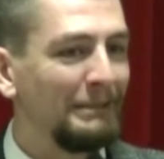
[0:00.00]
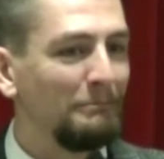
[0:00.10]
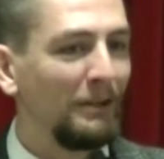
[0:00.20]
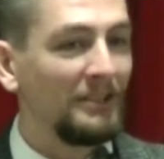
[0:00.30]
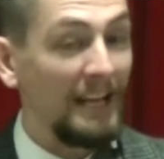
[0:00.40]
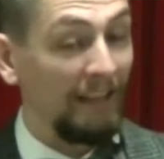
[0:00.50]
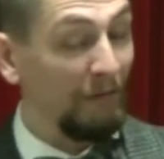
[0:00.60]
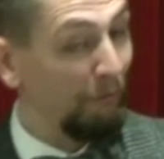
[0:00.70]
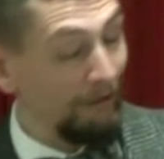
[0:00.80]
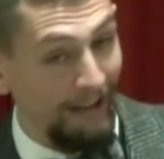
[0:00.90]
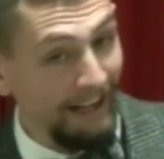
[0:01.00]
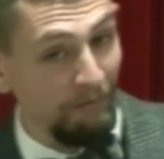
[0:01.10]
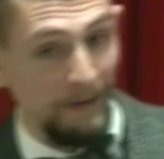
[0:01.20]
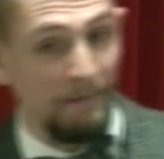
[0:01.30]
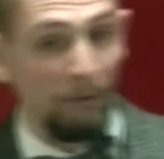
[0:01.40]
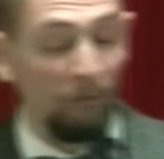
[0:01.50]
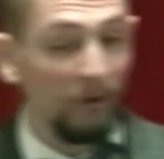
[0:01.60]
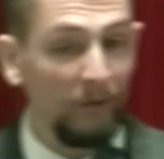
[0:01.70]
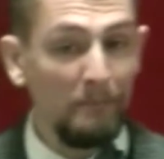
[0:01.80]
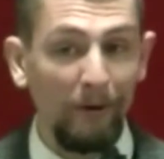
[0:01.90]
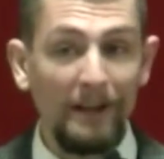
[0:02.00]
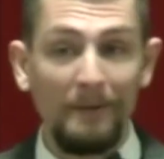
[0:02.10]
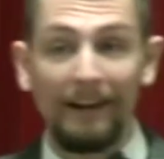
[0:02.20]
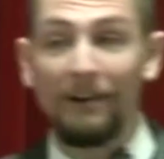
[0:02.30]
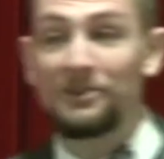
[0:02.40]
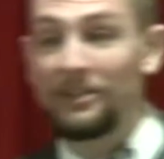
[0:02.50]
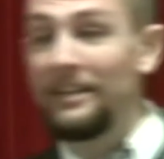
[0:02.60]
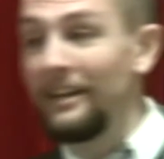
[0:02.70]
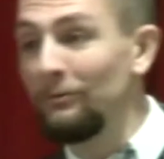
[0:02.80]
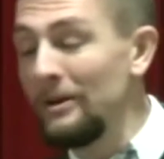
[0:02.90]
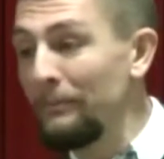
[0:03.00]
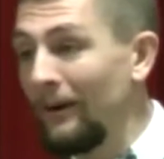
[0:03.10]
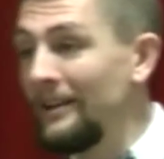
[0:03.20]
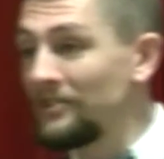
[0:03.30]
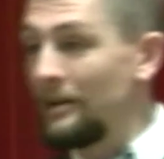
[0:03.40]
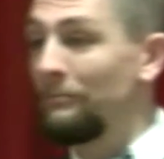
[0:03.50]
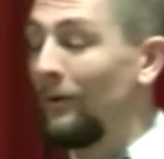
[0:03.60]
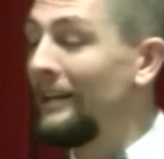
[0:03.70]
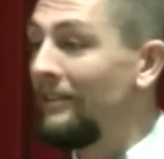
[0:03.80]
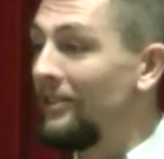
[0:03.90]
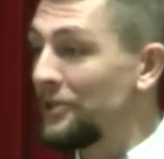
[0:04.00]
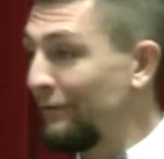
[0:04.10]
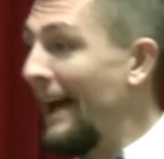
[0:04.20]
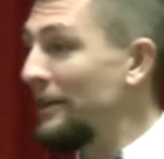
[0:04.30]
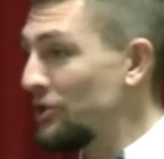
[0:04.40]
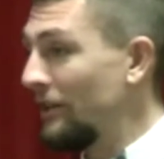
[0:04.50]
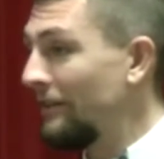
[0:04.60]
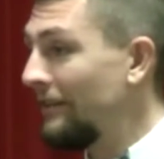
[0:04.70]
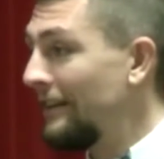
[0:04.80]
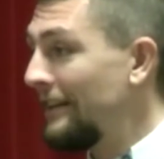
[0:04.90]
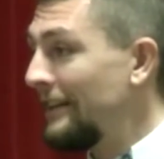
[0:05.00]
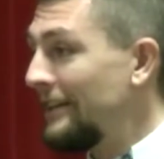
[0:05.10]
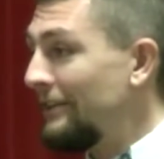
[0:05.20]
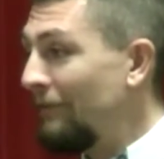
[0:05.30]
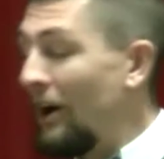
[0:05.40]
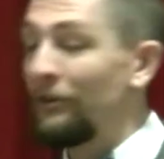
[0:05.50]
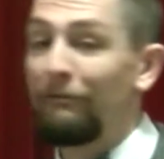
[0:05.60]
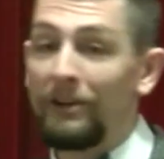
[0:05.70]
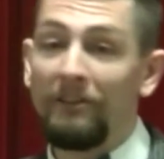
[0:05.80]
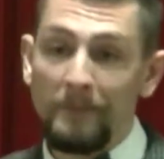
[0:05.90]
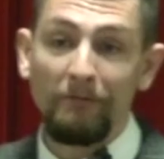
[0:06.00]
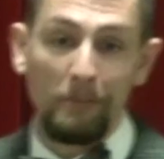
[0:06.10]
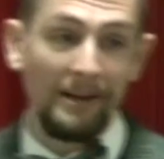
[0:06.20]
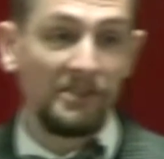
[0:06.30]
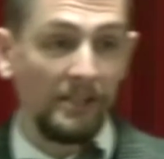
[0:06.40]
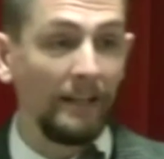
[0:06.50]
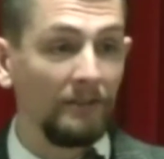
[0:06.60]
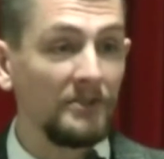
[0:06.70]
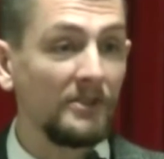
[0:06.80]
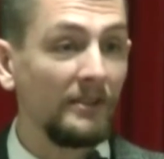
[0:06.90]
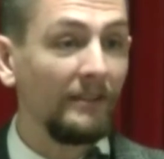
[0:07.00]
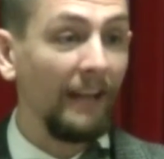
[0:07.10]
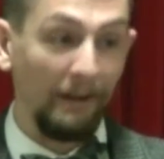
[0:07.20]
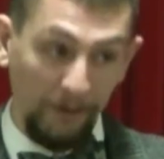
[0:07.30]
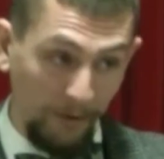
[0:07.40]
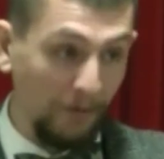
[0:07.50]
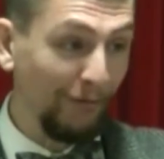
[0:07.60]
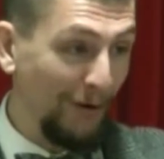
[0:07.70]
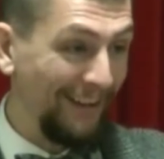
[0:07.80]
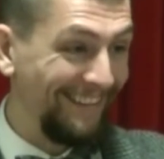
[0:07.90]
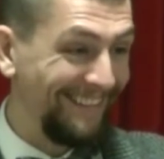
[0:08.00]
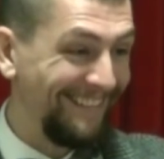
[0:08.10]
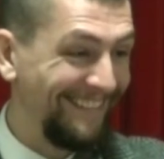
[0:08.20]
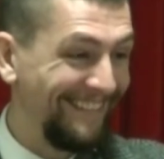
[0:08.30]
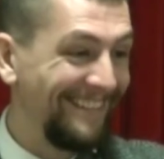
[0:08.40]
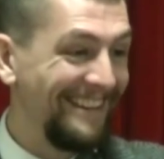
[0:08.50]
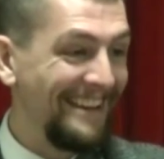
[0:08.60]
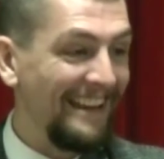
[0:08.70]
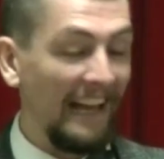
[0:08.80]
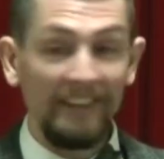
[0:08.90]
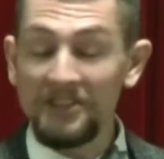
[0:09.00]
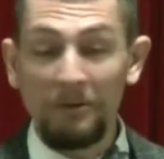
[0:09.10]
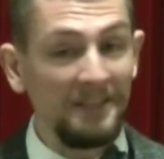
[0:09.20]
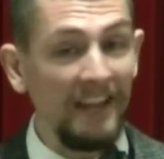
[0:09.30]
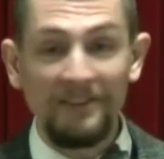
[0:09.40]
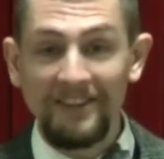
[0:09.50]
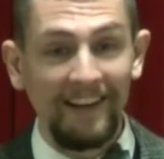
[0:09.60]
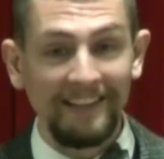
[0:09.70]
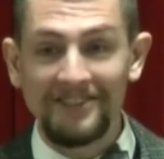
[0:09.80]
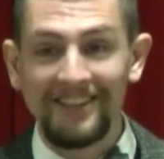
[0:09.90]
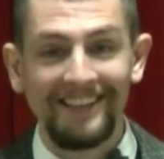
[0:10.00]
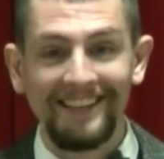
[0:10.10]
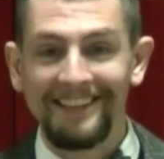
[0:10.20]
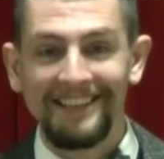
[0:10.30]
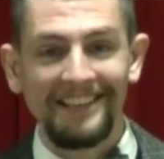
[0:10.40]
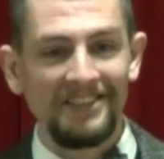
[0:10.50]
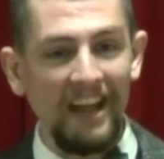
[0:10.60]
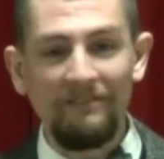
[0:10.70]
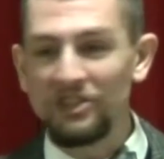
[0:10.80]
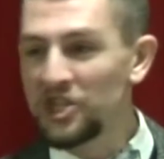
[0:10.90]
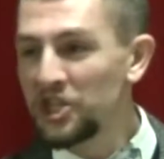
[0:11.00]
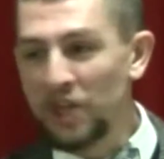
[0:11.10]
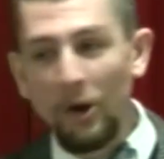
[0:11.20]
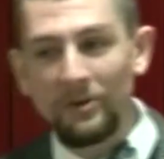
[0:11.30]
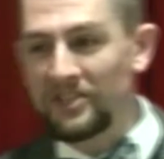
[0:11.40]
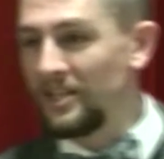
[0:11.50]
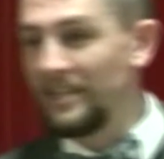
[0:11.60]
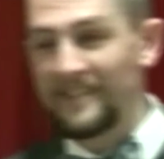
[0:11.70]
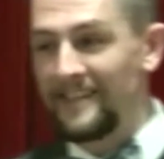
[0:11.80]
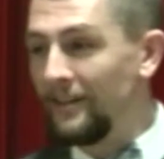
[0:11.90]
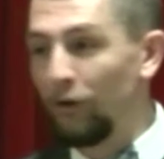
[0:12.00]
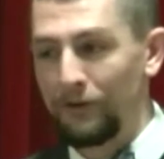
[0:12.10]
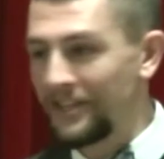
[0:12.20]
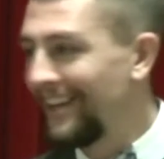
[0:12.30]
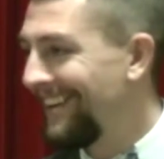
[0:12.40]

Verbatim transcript: Because I think for a lot of people, when we pray about our sin, we pray somewhat in this fashion Father, forgive me for my sins. And then we move on. And that's not what David does. David soaks in his guilt.